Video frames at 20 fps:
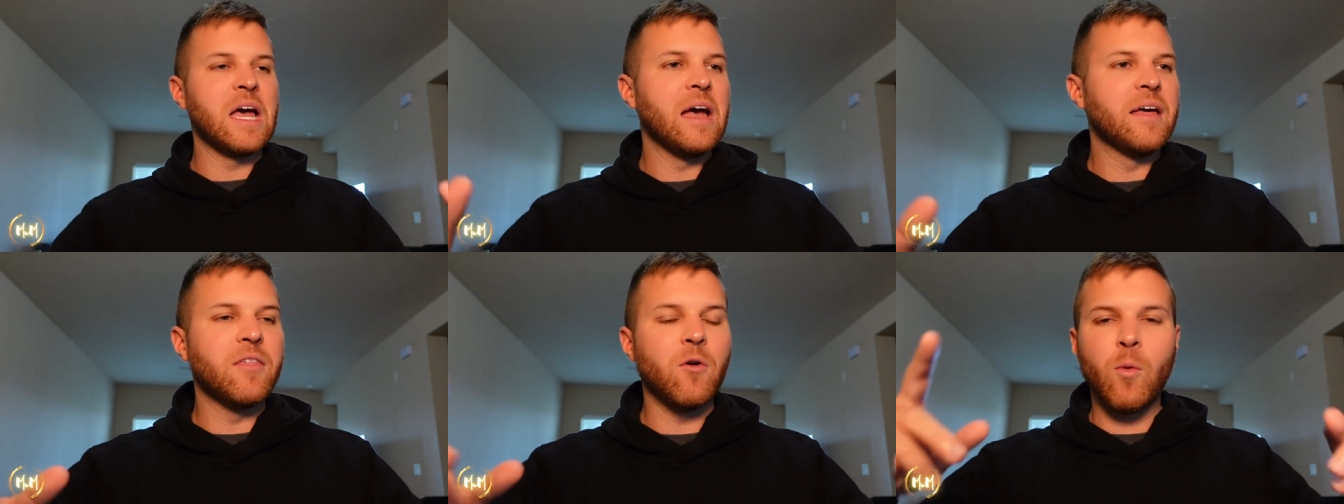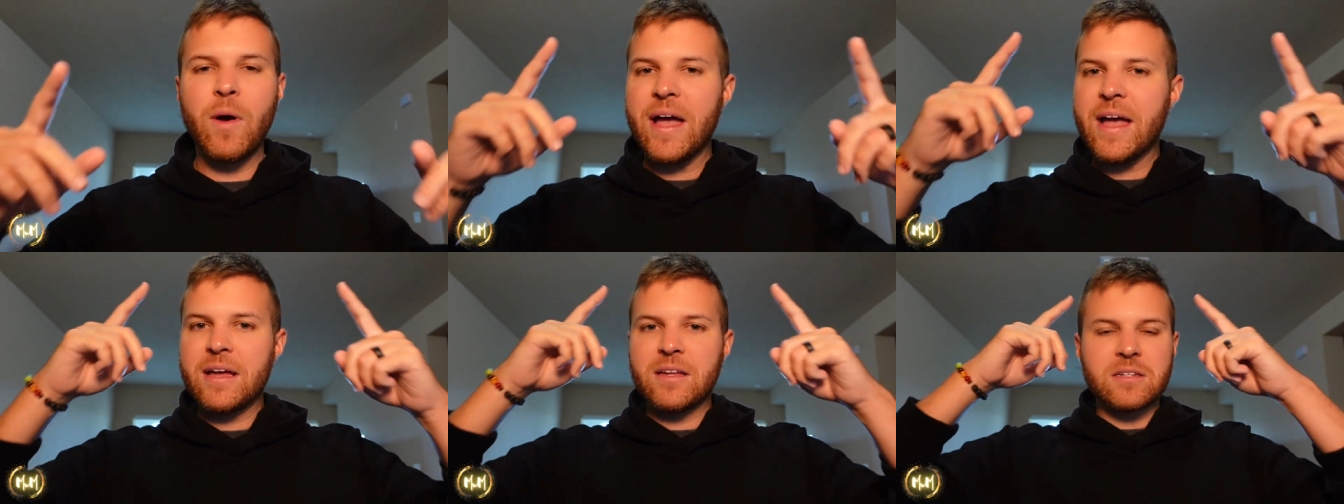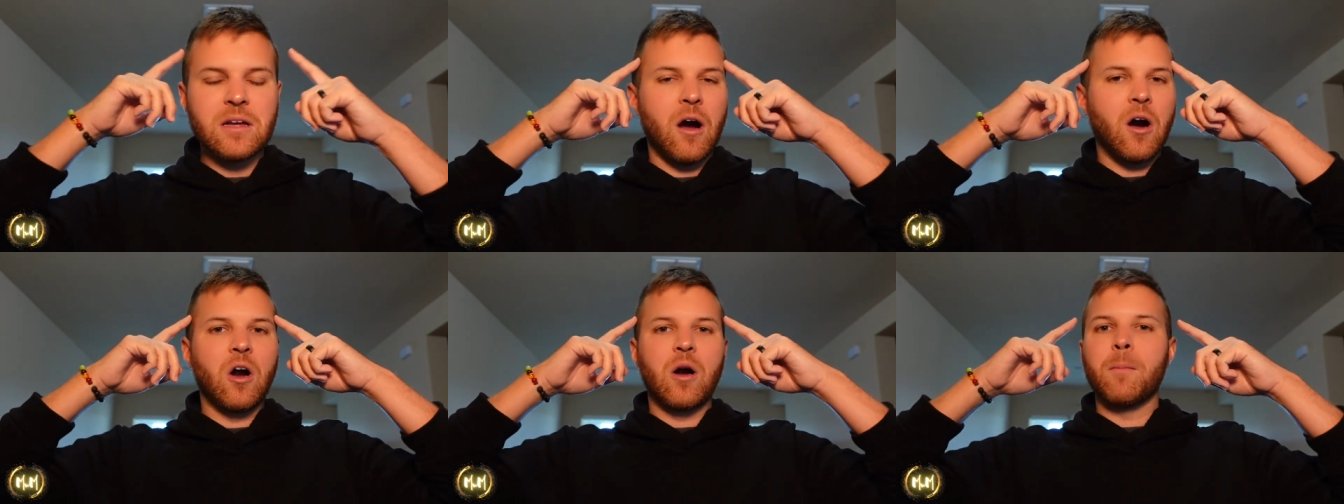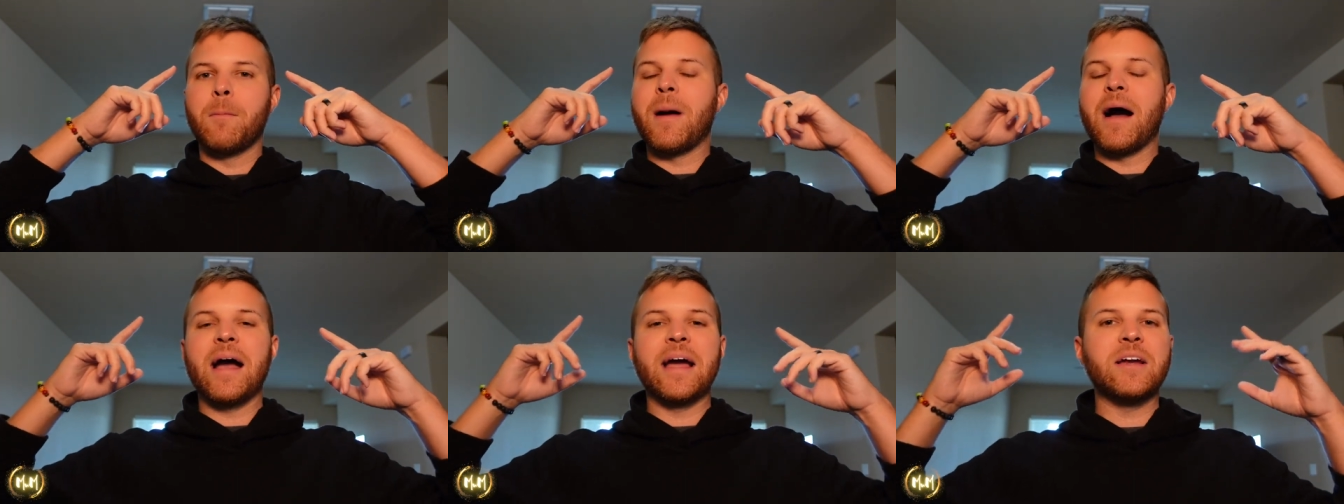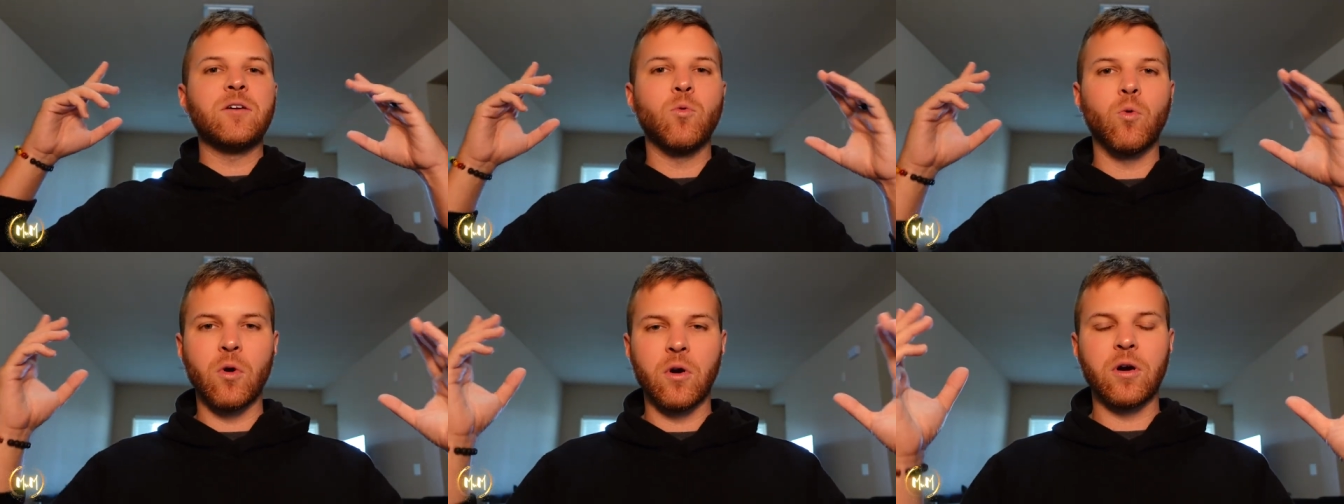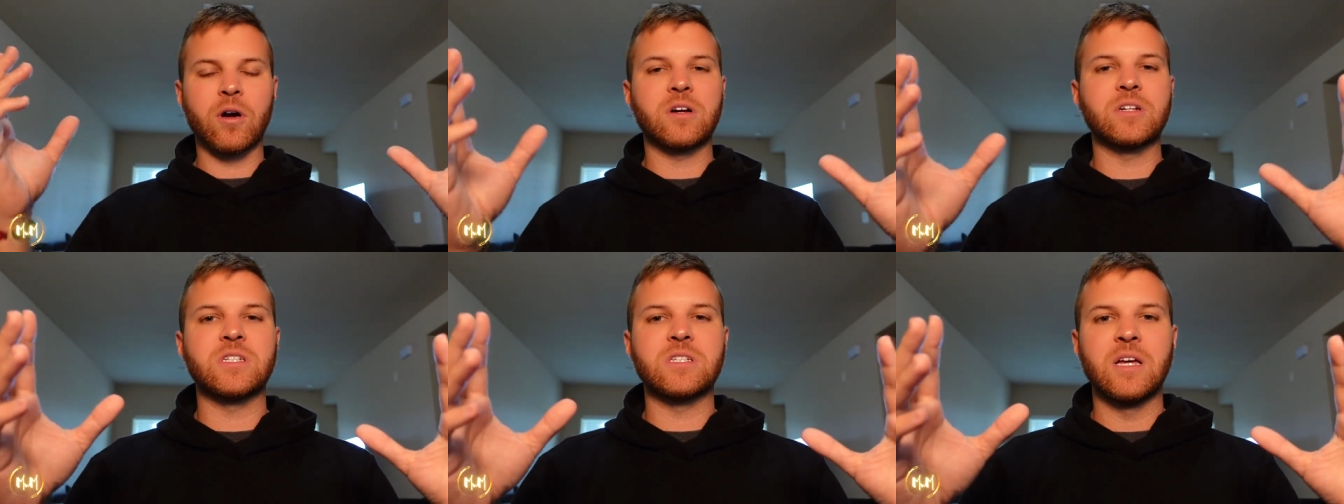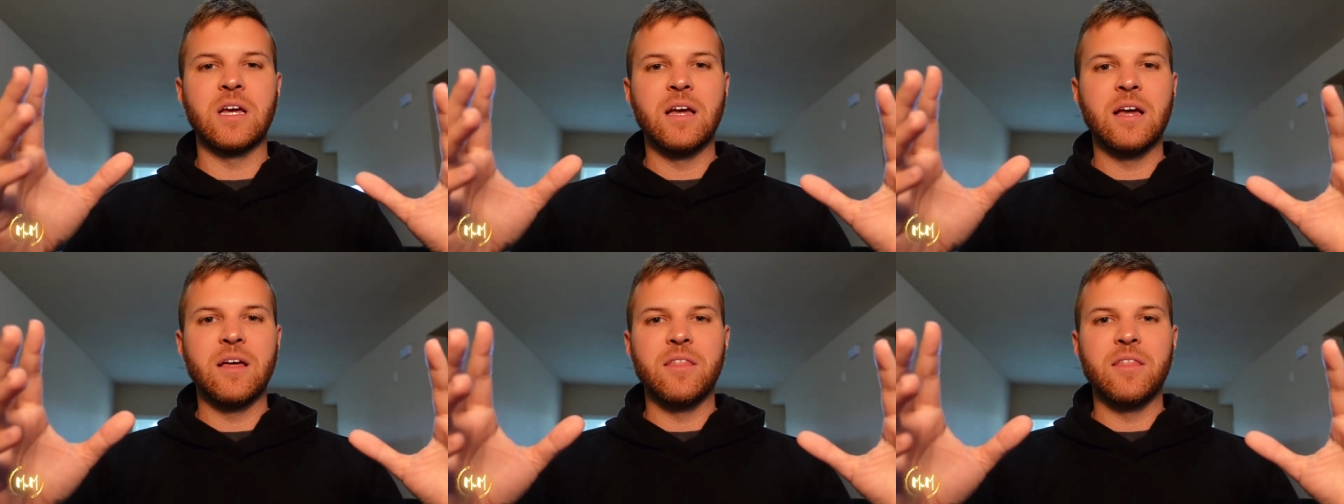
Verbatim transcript: the way our mind works,